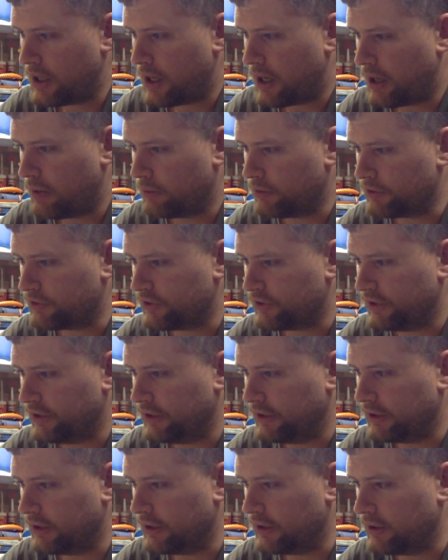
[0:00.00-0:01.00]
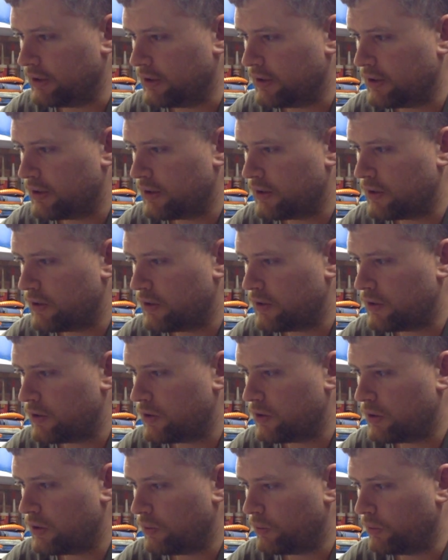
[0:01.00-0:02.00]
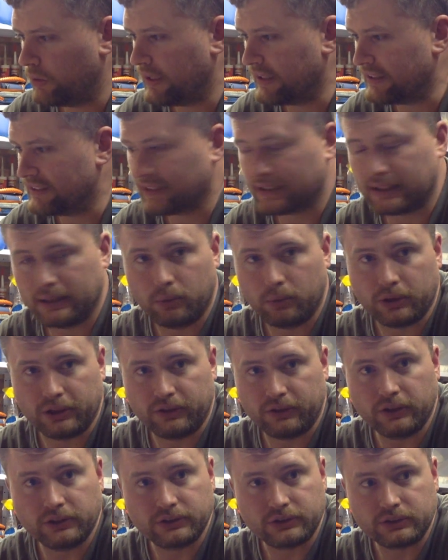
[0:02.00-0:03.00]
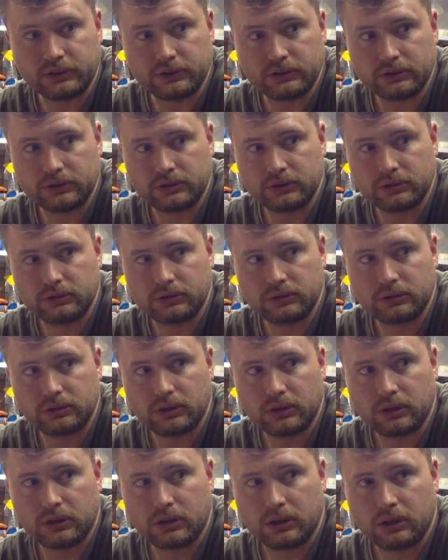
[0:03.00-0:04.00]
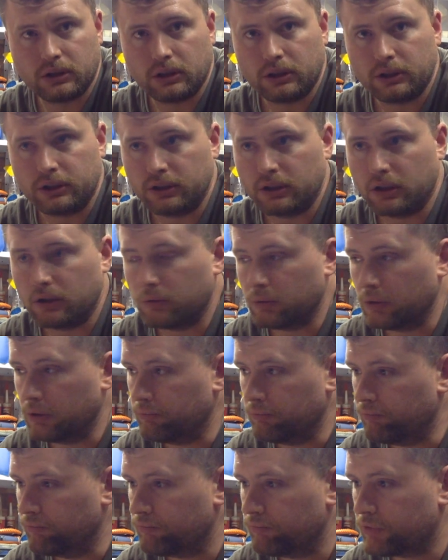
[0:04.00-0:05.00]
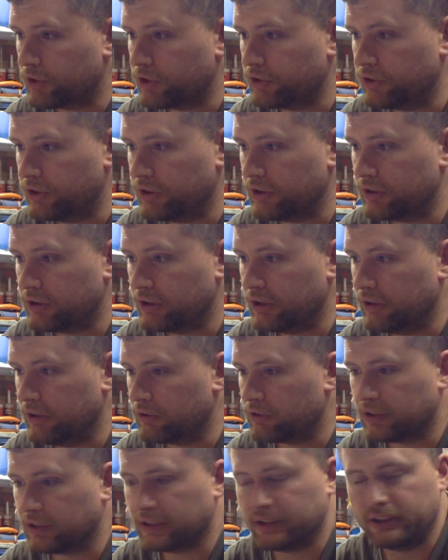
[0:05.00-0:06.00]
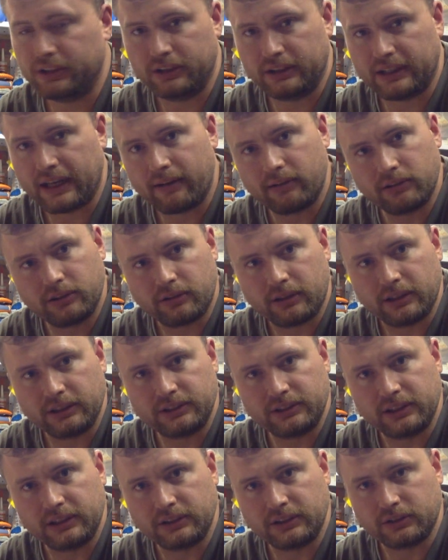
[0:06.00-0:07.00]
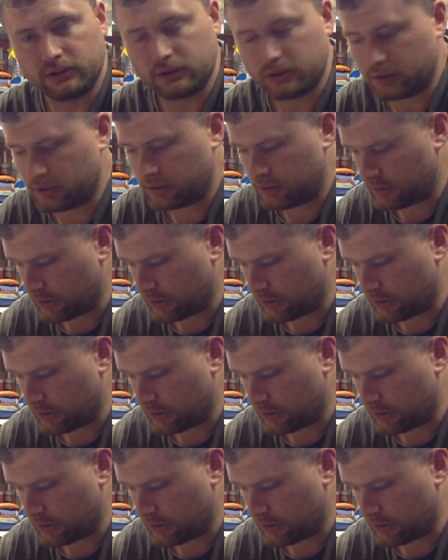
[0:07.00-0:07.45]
I want to see exactly what it does. You know, because it looks like you can characterize things on it,